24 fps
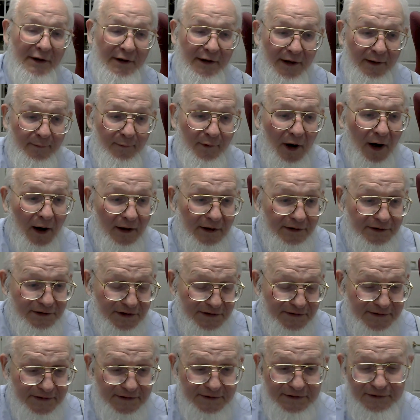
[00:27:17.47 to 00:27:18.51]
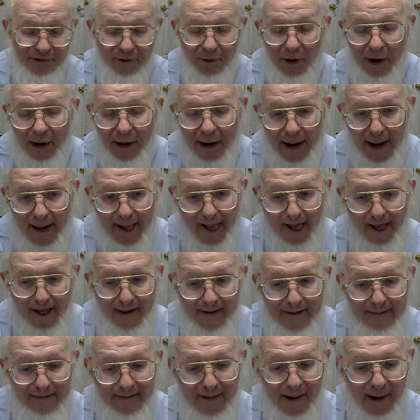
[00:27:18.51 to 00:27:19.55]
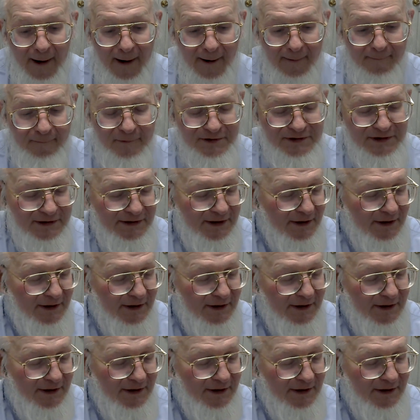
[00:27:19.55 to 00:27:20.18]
and hymnologist and so on. She